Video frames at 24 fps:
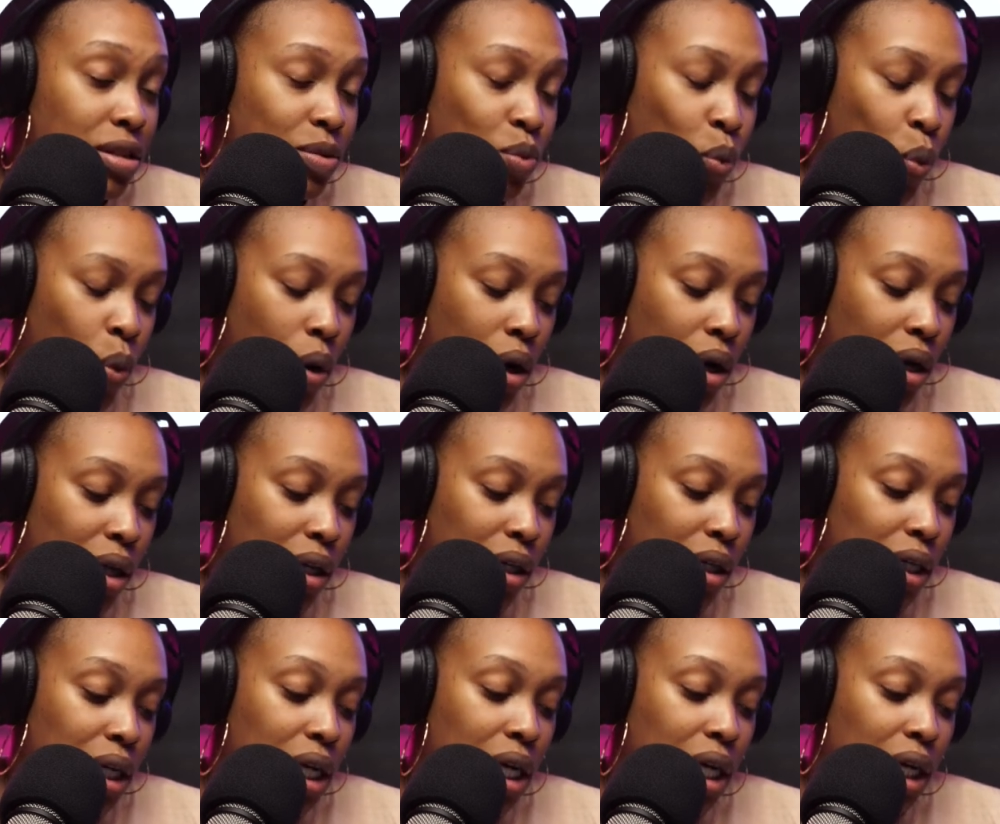
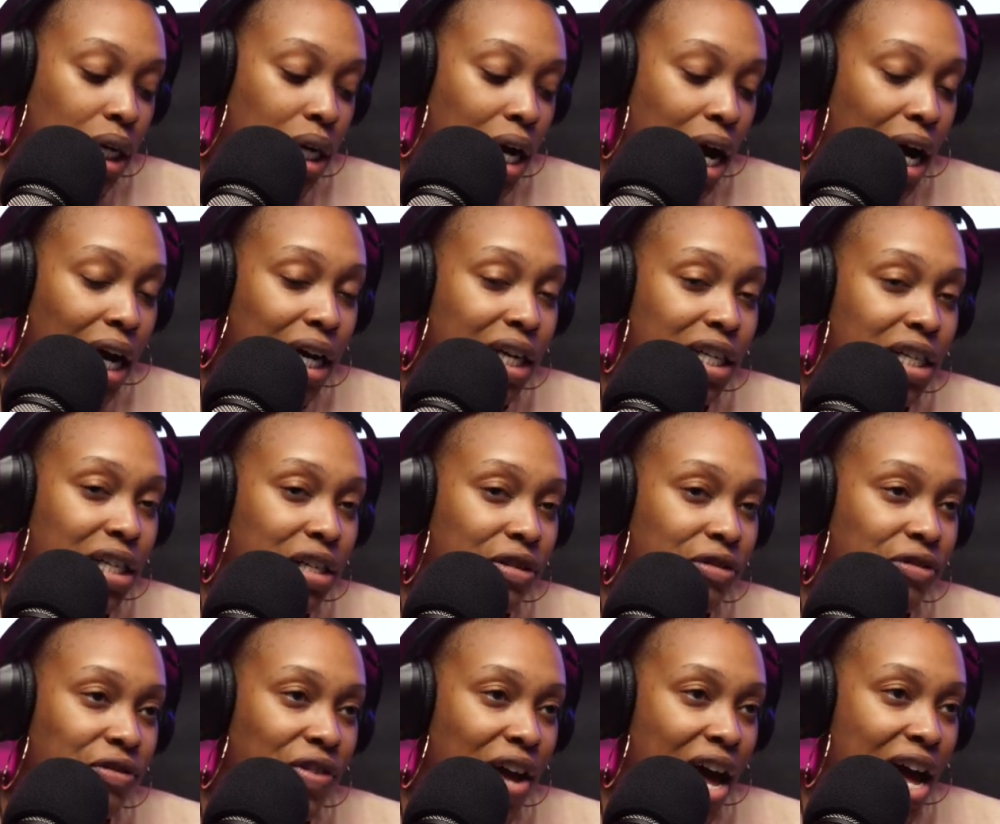one, kind
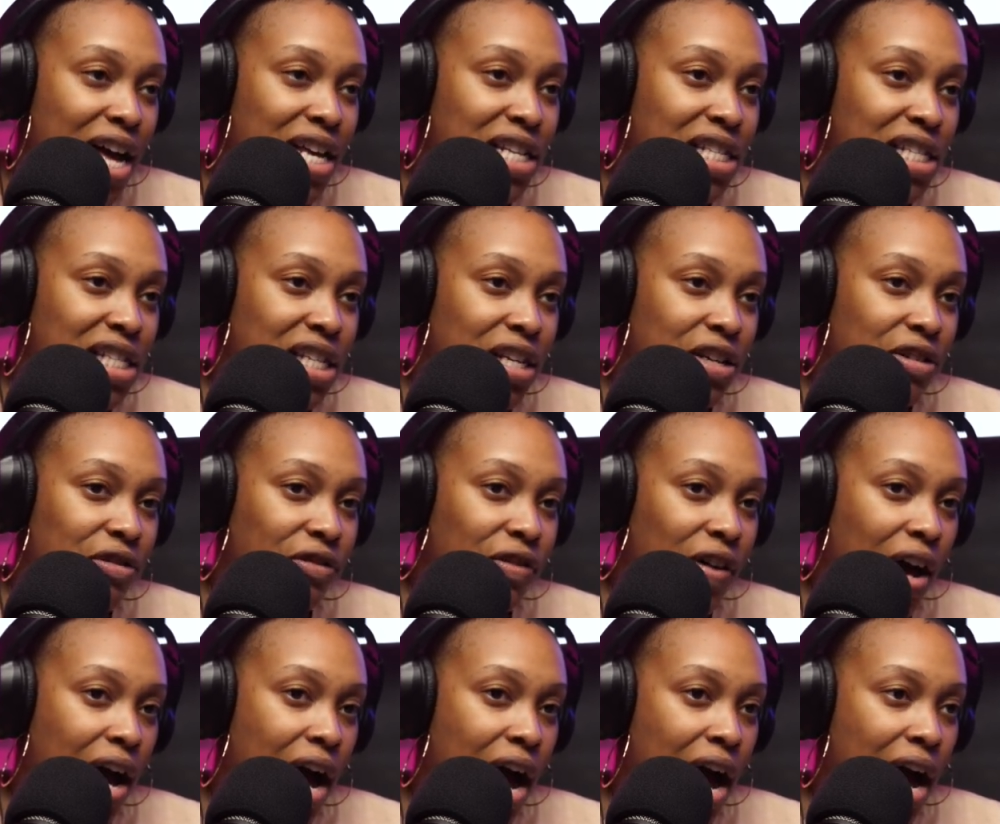of as if
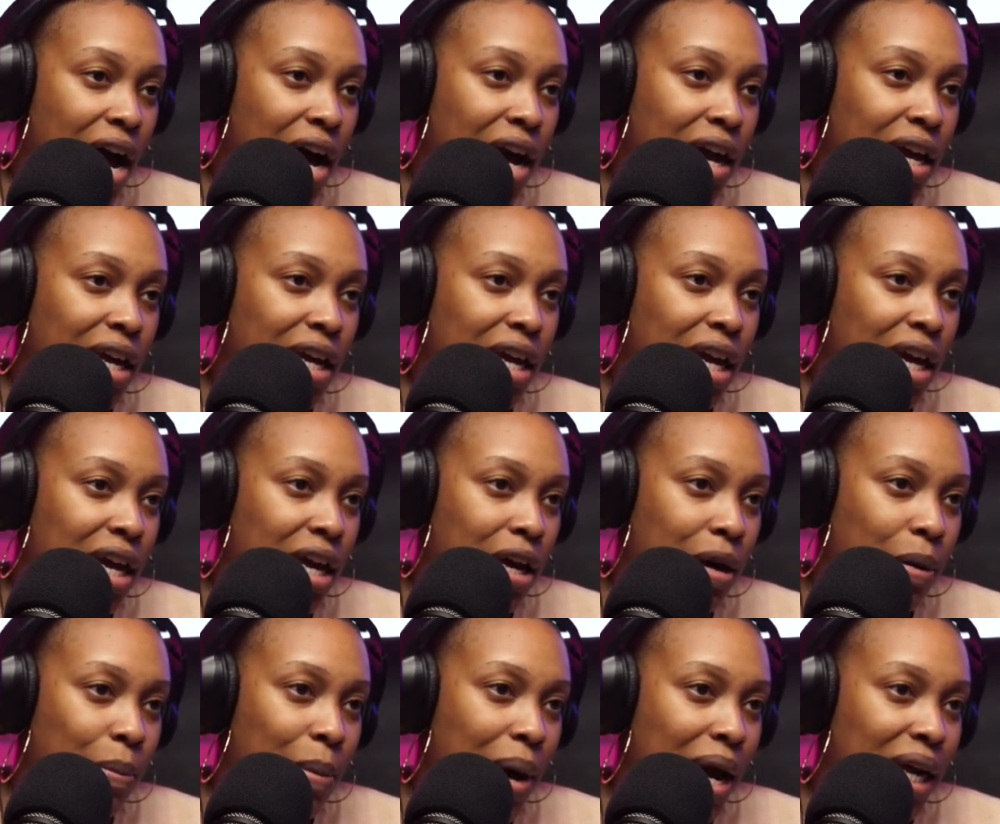I
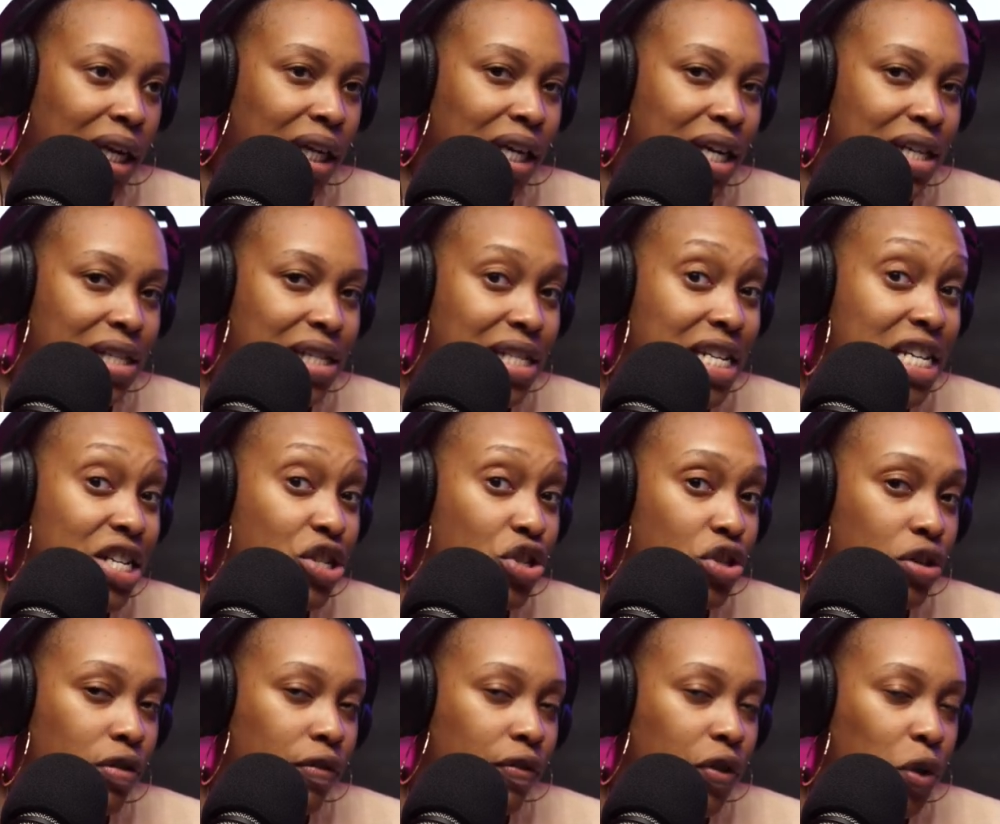am, I guess,
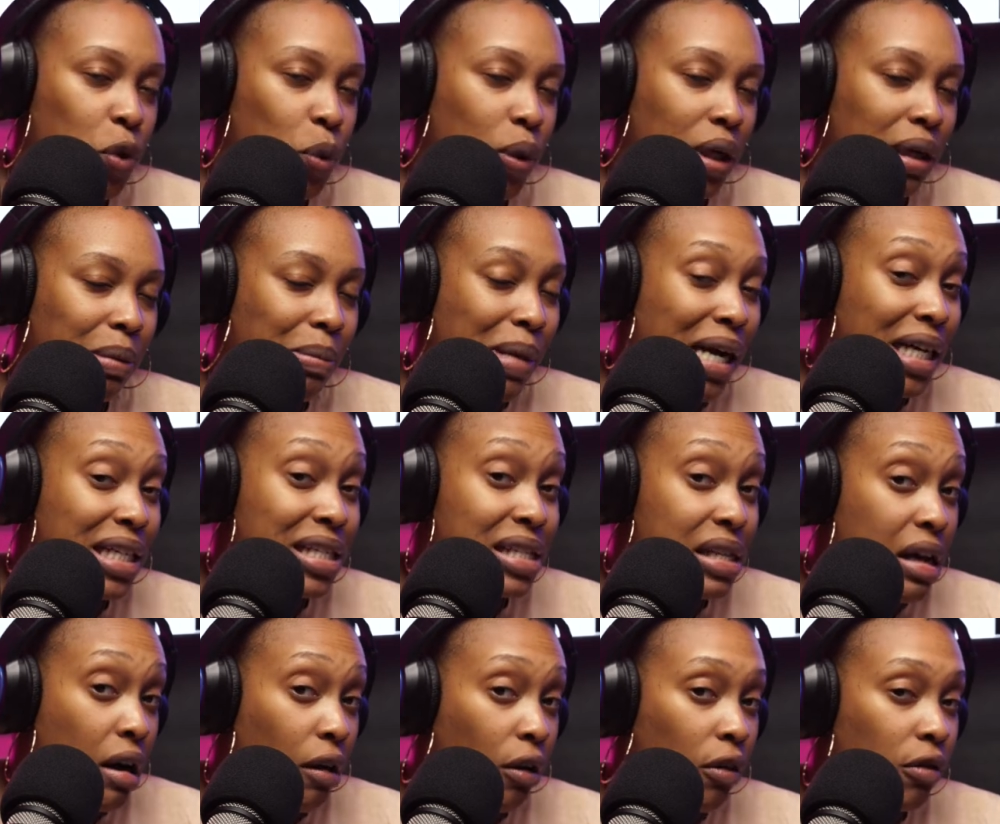interviewing
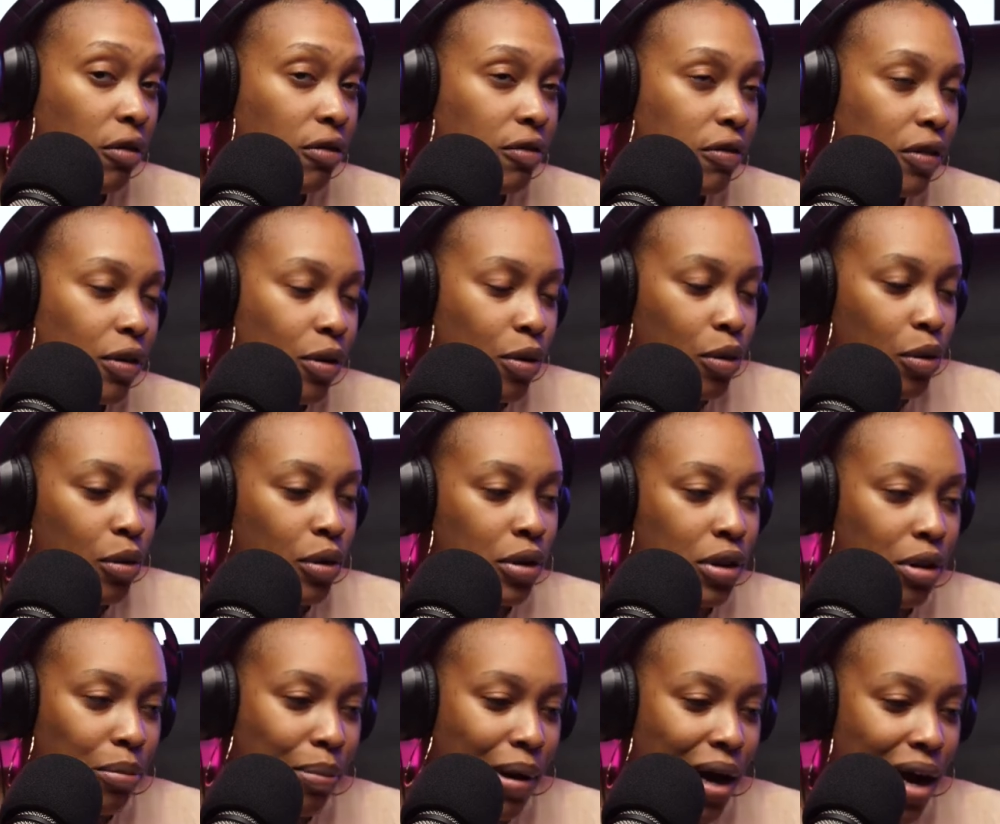myself on
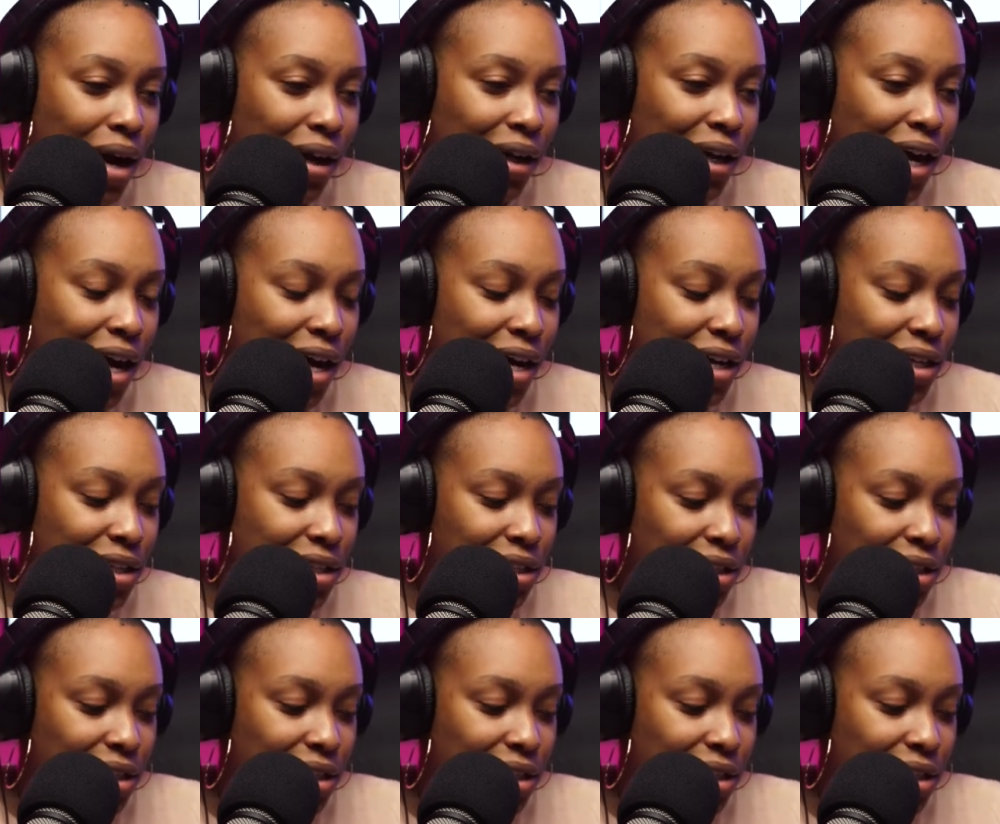the podcast.